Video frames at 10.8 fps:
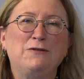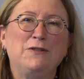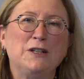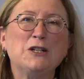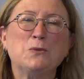
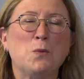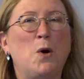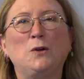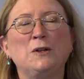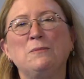Phyllis
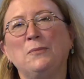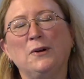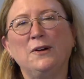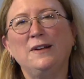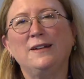
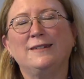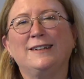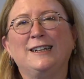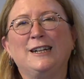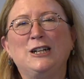Waldenberg.
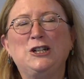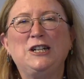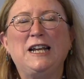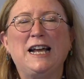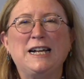
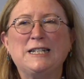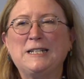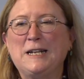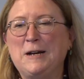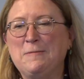She has,
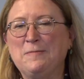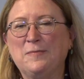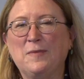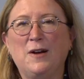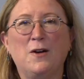
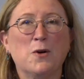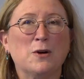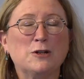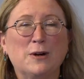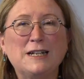her
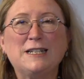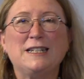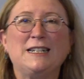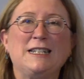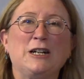address
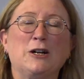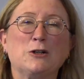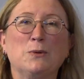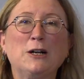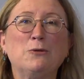is in our
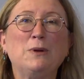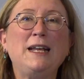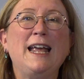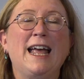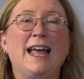
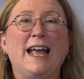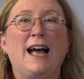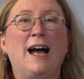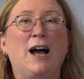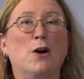directory.
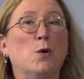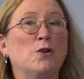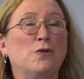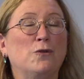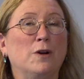Her
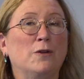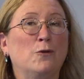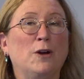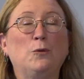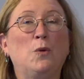
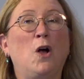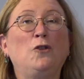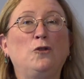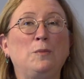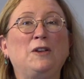address will
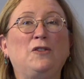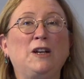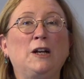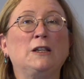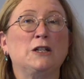also be
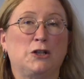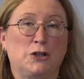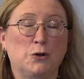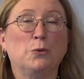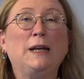seen on the
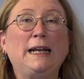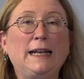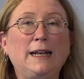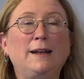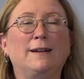
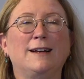screen.